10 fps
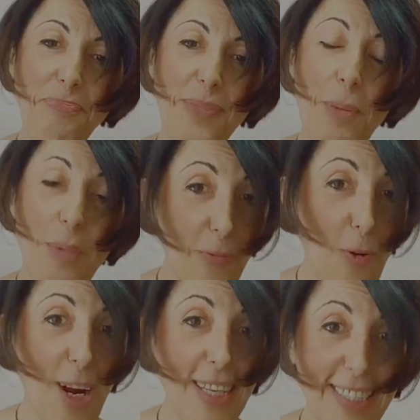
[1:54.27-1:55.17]
before
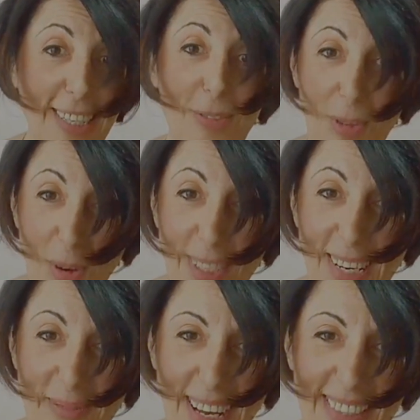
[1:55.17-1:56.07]
I start talking
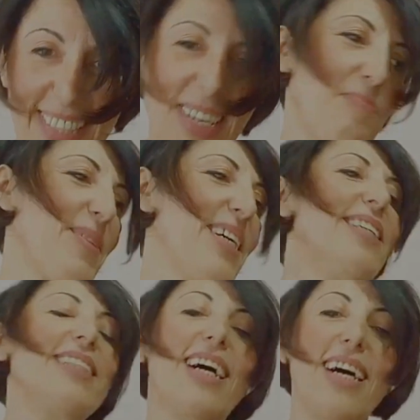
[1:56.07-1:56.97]
about the
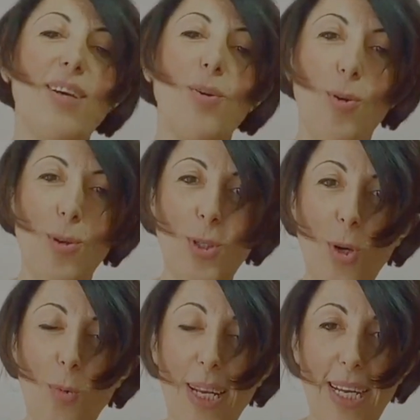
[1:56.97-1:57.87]
update, I also
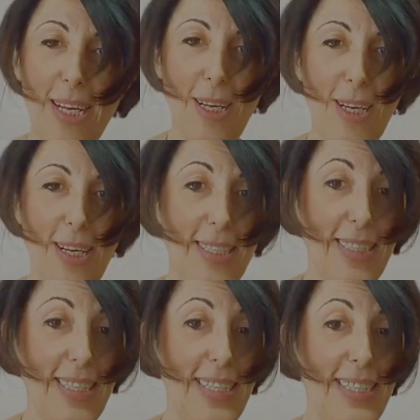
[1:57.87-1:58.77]
want to
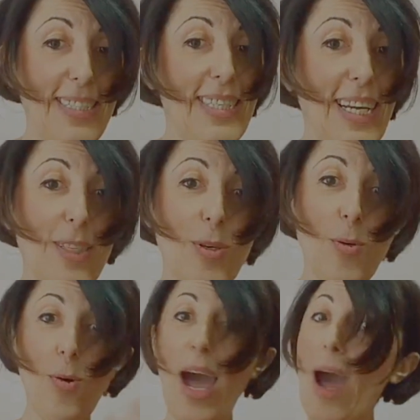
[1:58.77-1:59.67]
tell
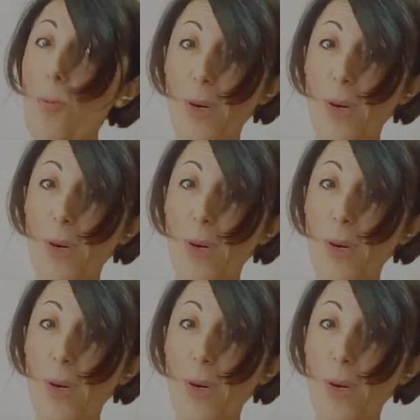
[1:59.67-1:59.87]
you how we're